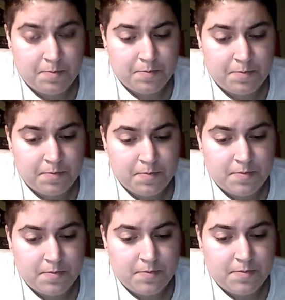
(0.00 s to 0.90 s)

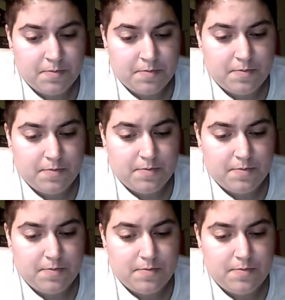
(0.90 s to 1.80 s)

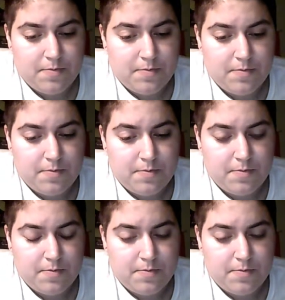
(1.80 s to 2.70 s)

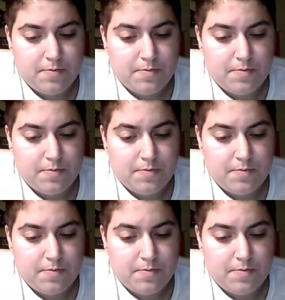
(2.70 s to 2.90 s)
Nobody speaks.